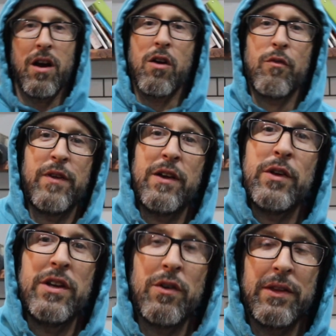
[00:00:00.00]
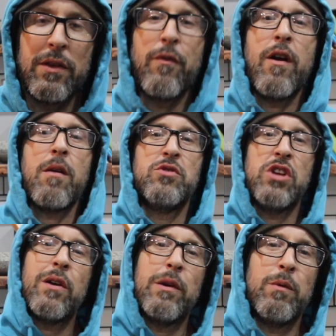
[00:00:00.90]
our farrier at the farm,
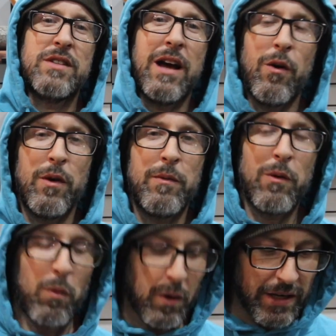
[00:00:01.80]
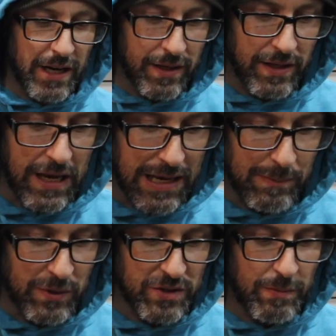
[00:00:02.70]
Jerry, was out, and we were working on the
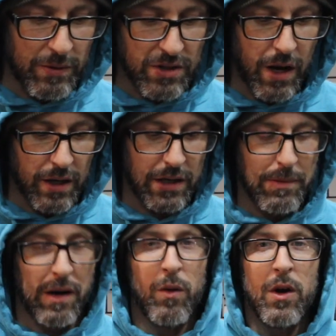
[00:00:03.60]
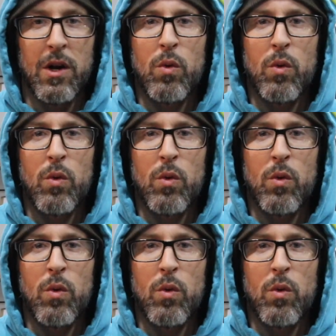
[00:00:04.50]
animals, and we were talking about